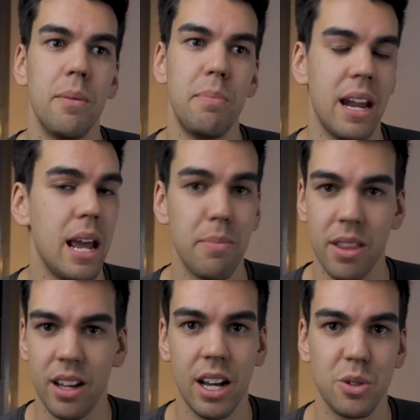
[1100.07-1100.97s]
better
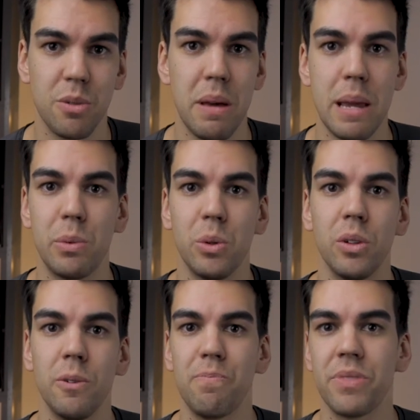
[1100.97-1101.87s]
empathize with
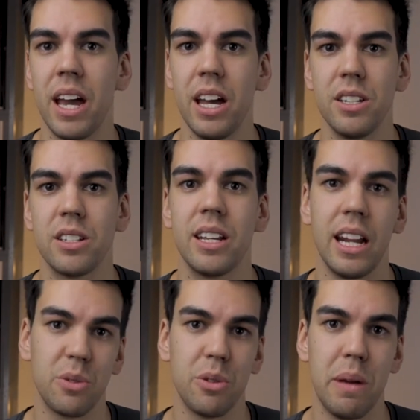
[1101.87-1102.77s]
people and
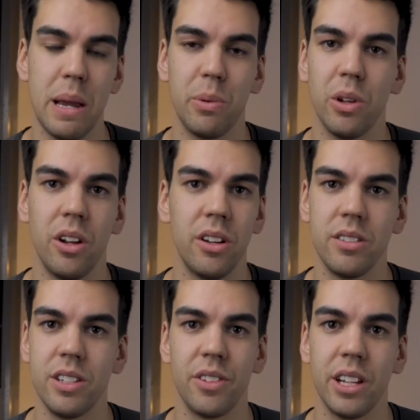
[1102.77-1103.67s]
connect with people on
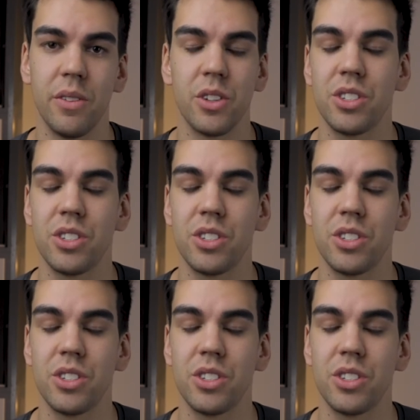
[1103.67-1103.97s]
different levels.